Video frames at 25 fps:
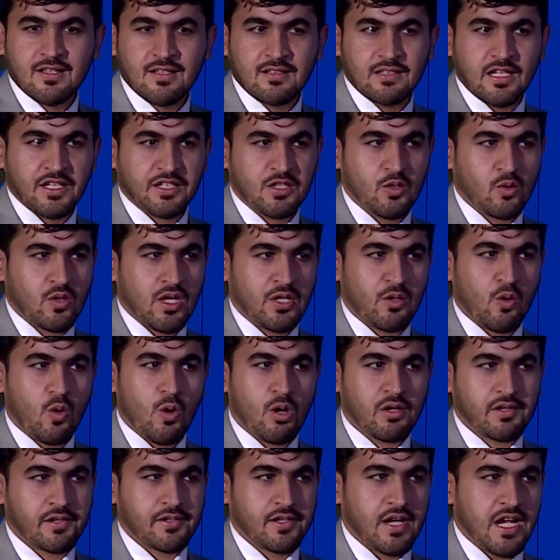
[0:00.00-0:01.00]
Like you can
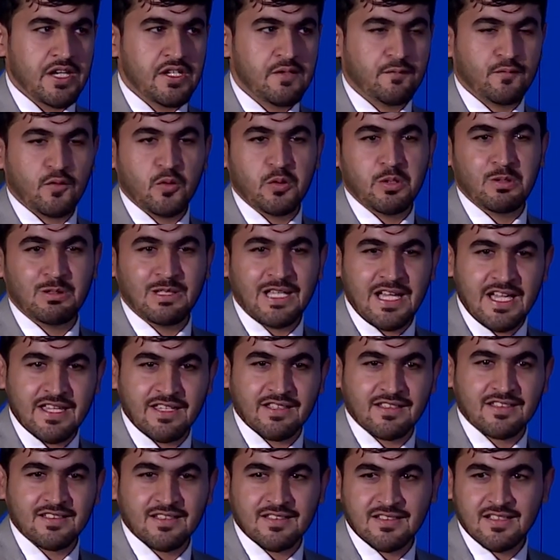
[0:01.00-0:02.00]
order any food you
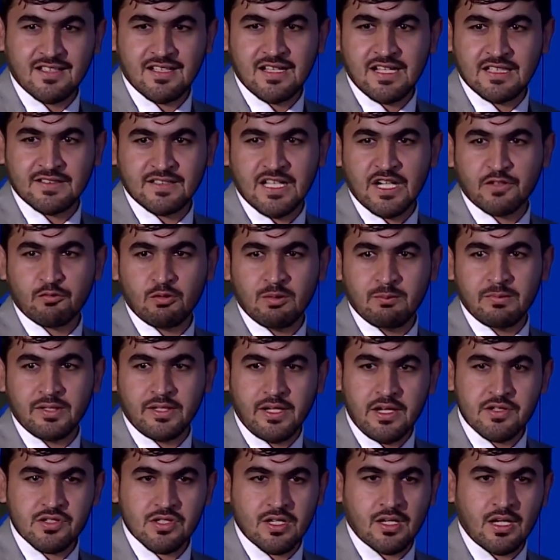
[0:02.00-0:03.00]
like, and that will be
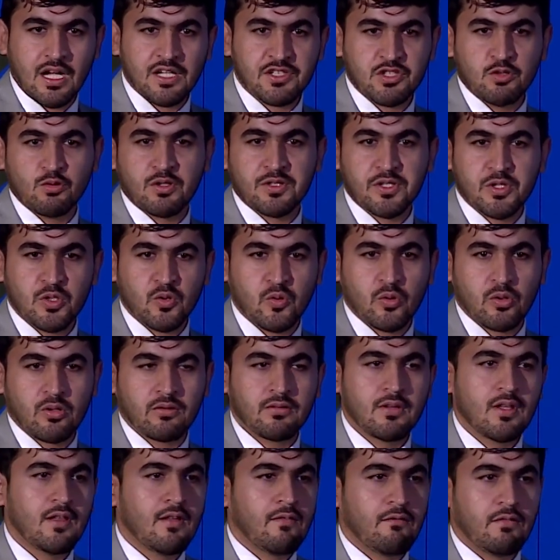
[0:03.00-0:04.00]
reaching at your door
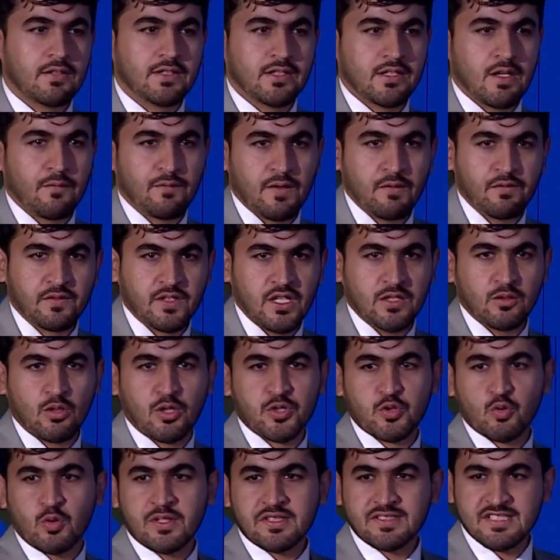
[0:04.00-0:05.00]
within a 15 or
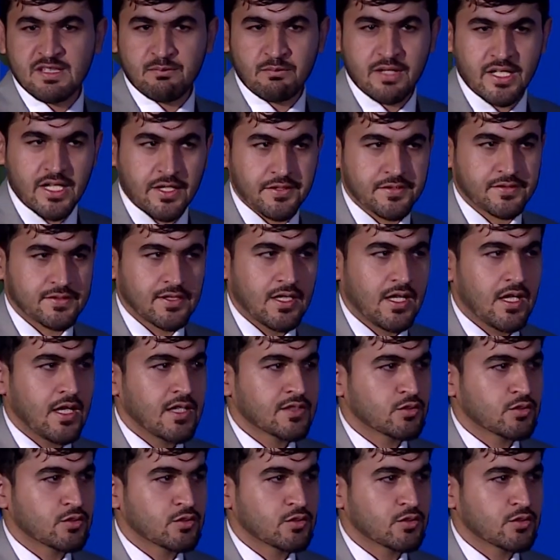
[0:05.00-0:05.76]
20 minutes.